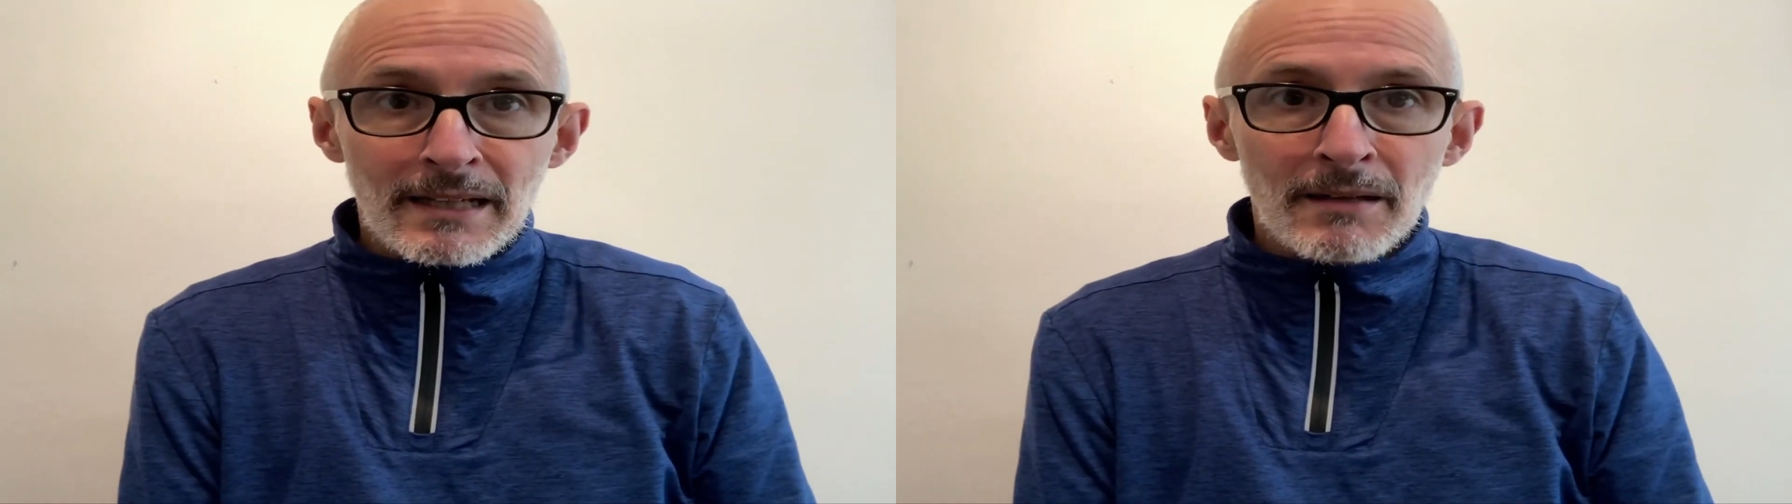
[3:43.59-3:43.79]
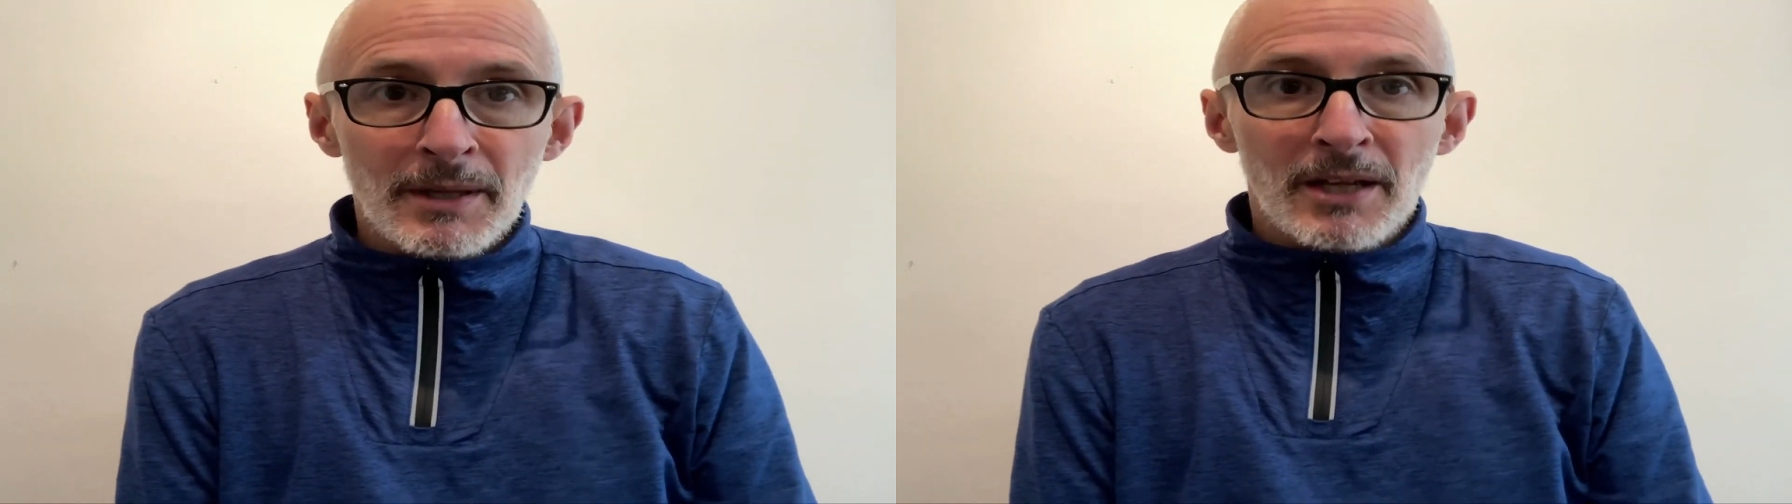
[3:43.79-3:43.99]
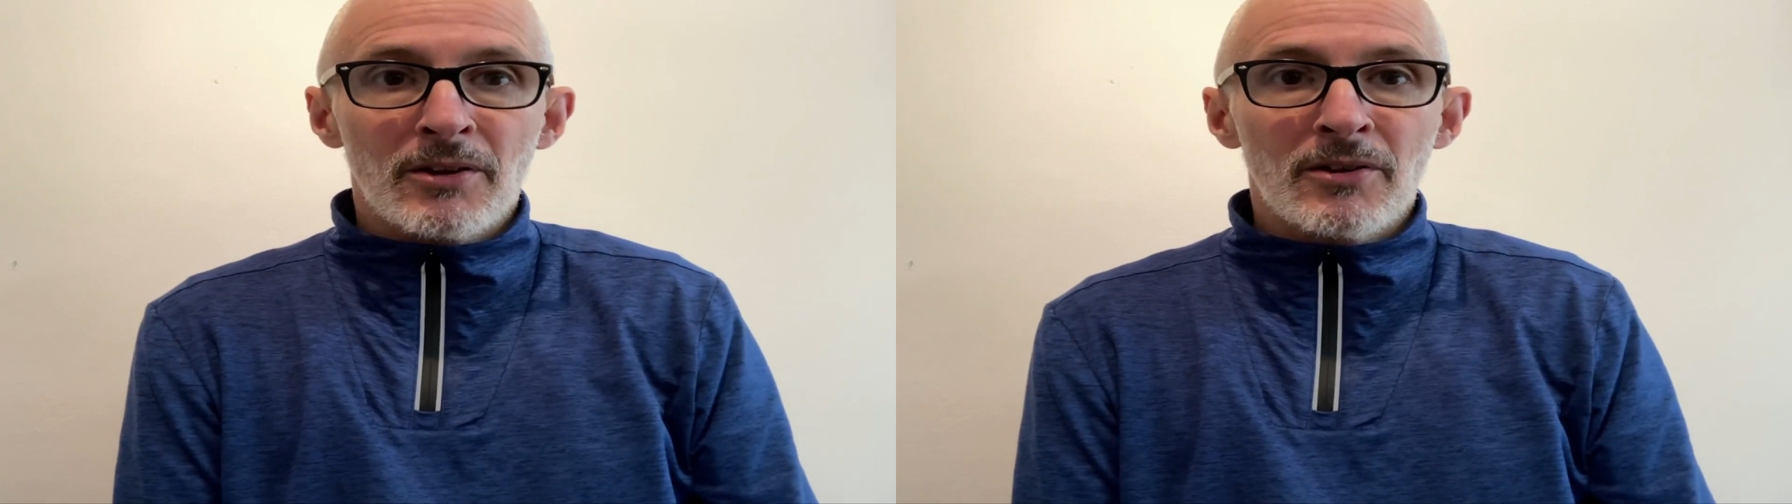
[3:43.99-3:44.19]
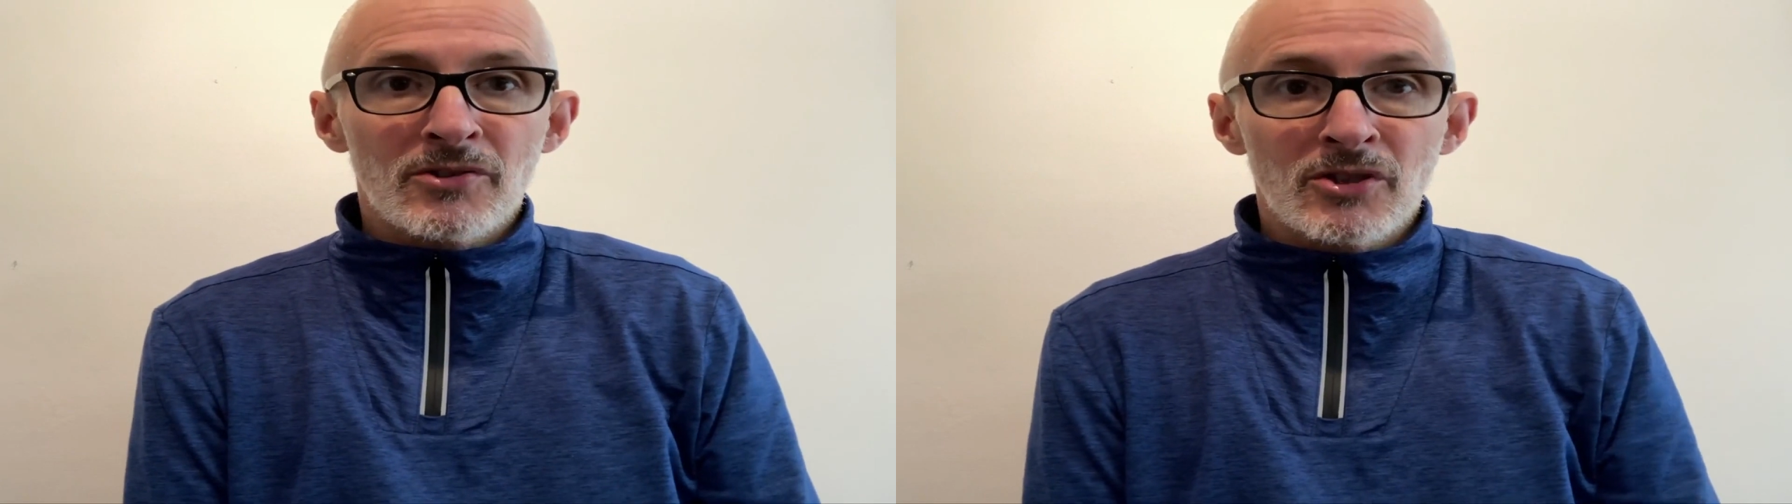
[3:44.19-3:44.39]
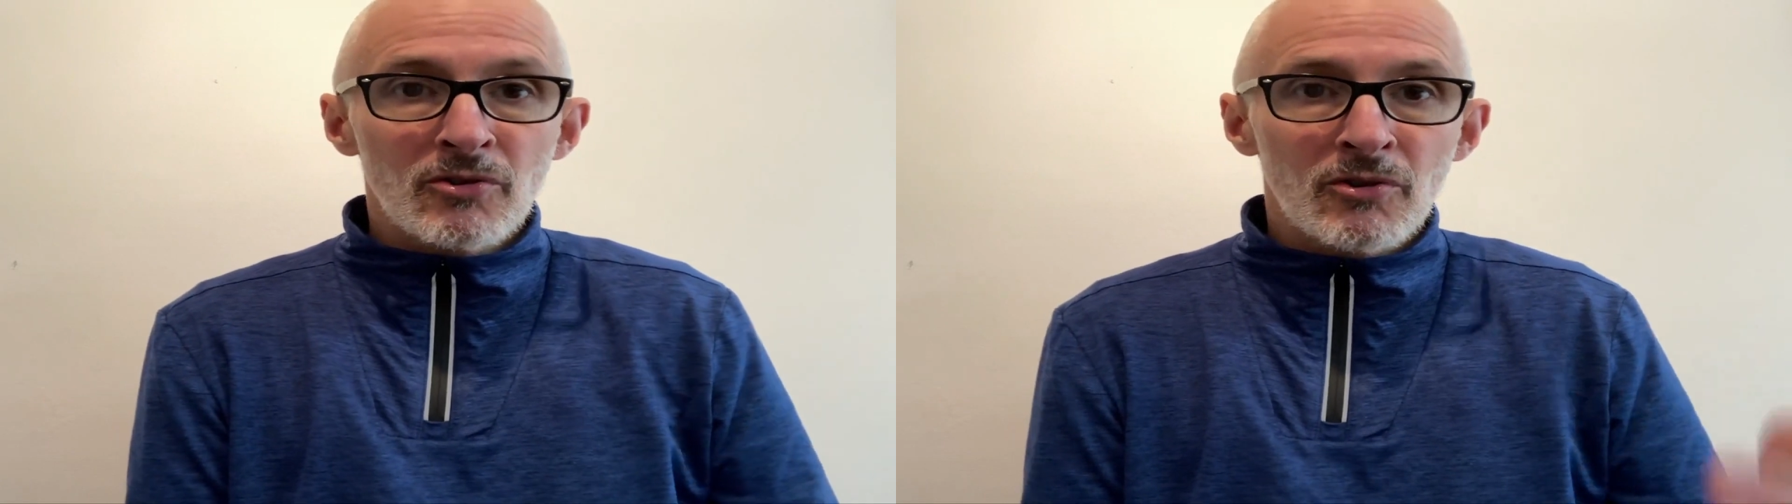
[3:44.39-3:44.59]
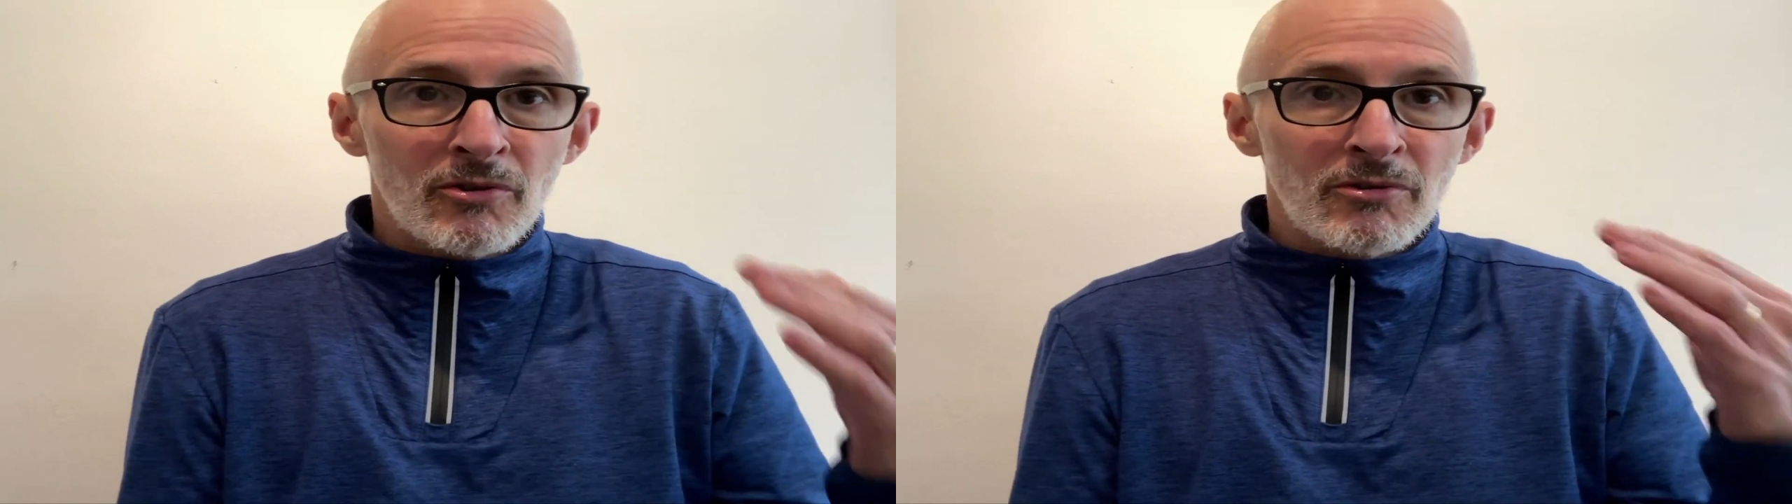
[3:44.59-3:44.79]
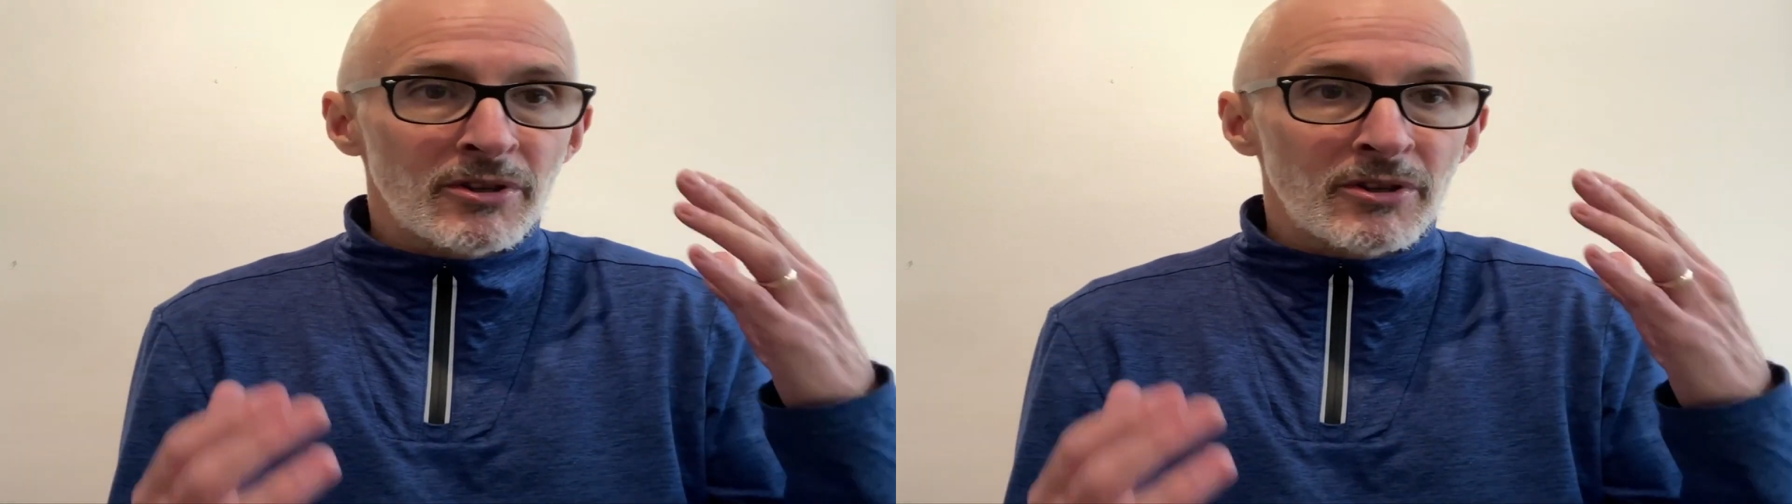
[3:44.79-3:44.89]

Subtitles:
because you're